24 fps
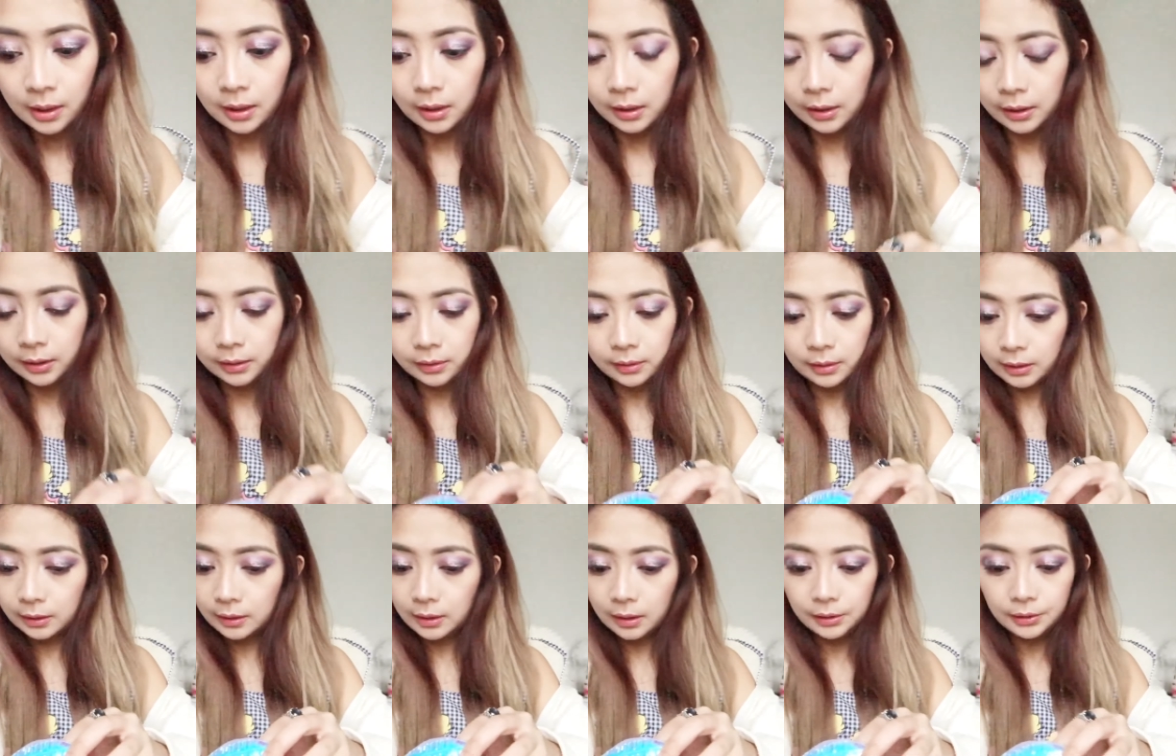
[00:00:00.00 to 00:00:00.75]
And
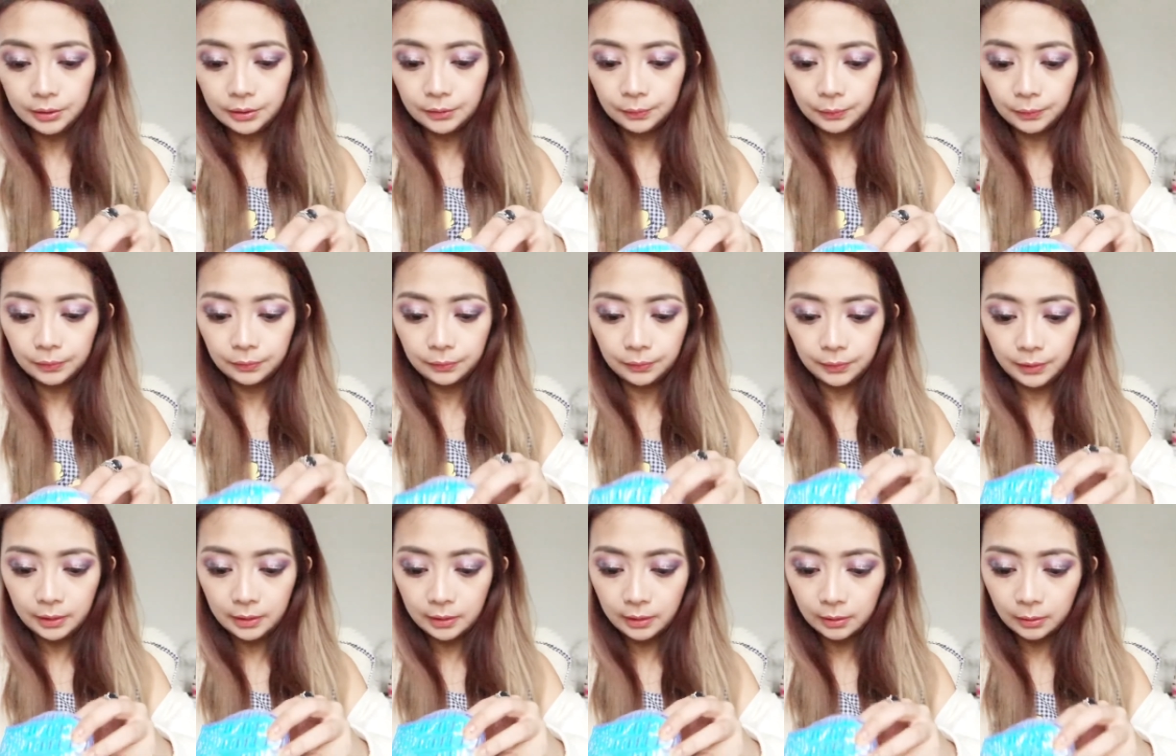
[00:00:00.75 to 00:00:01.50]
I got this for
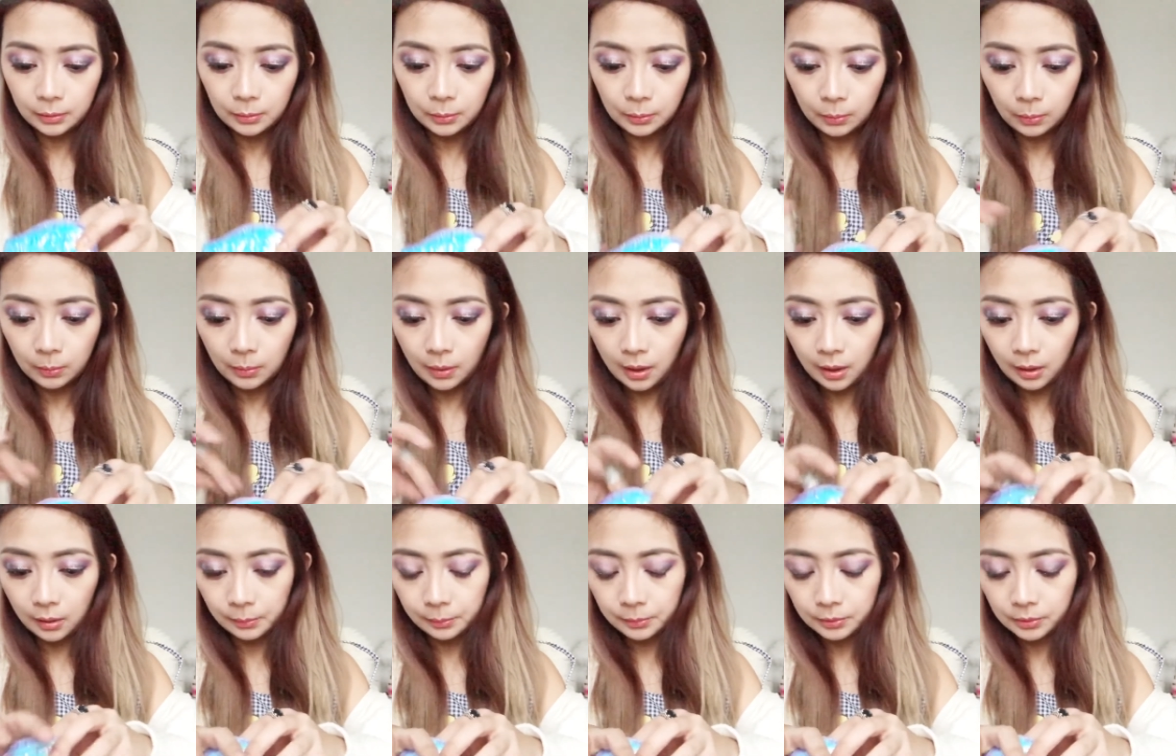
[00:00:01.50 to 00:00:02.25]
free, like
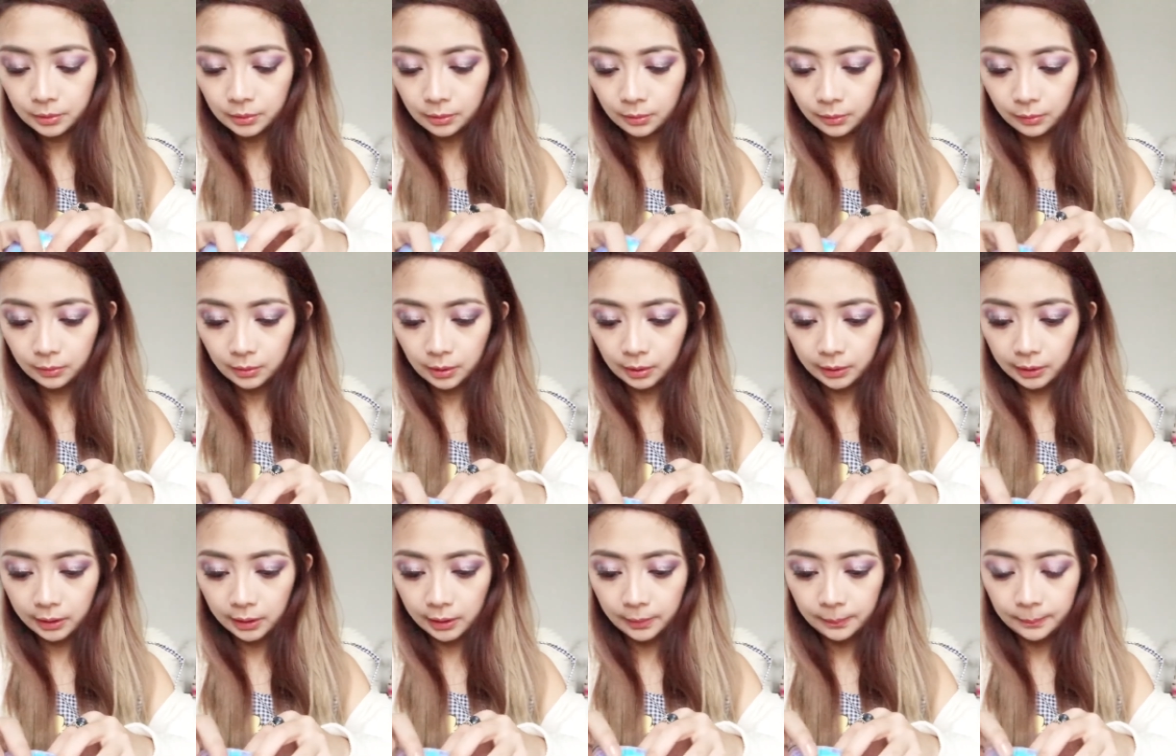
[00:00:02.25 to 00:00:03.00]
wow, I'm so
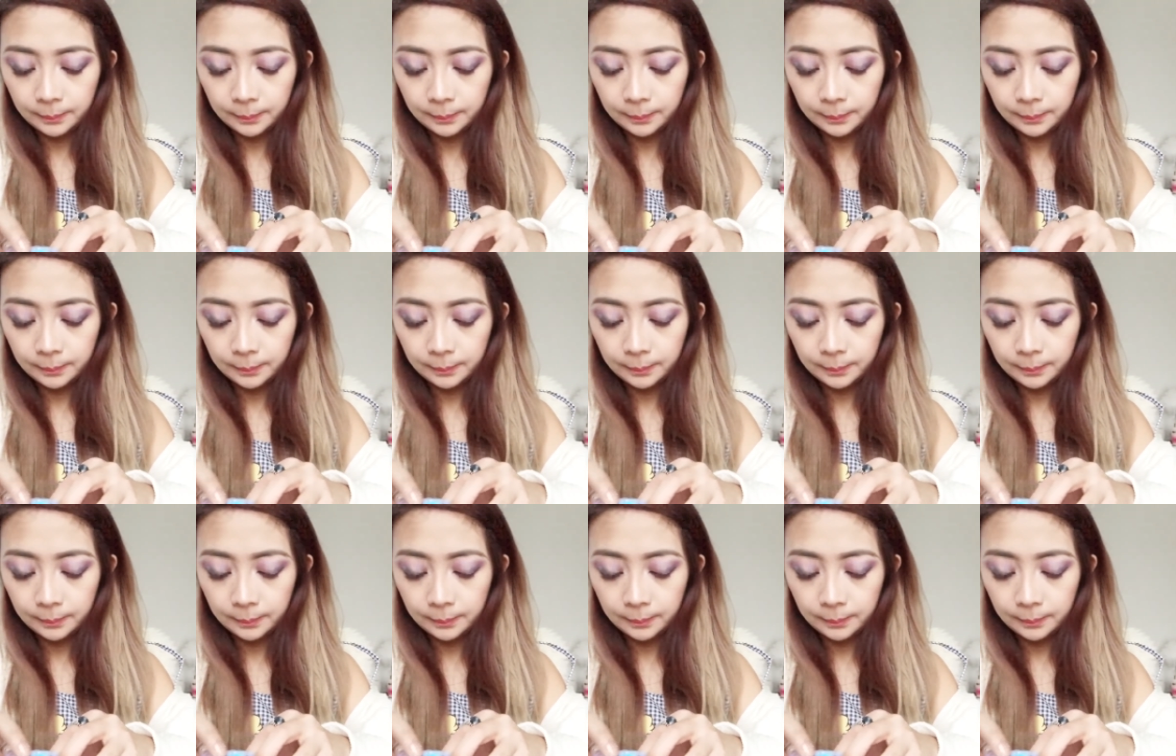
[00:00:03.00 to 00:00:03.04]
lucky.